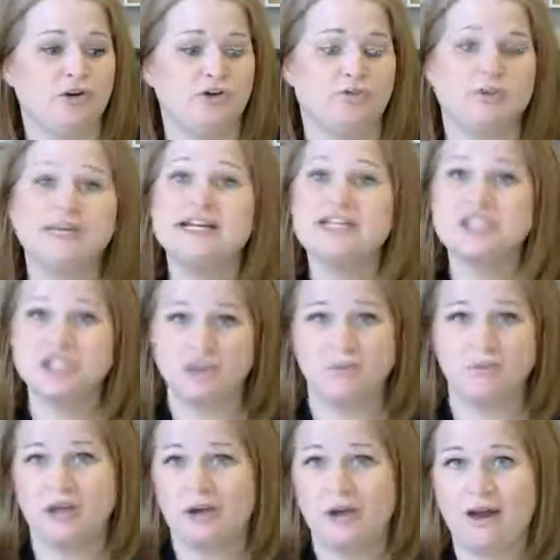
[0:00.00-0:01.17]
the relationship
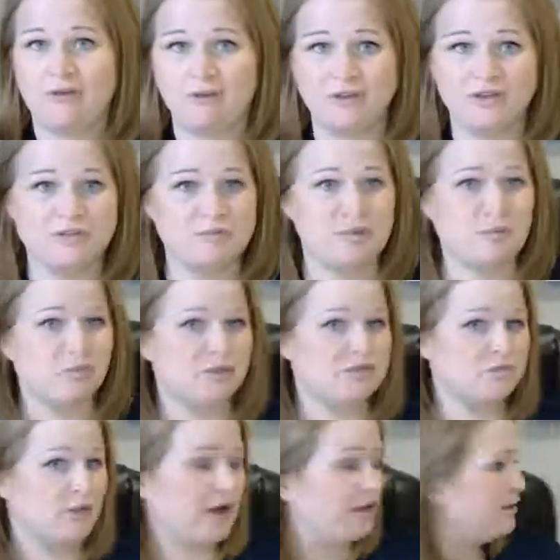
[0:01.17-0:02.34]
that you have with those people as
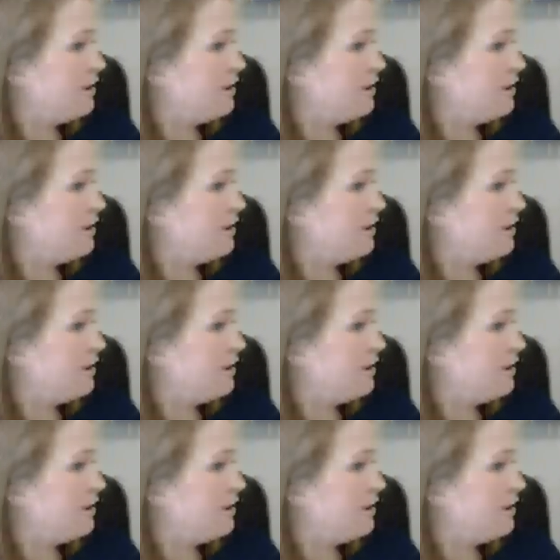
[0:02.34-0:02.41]
well.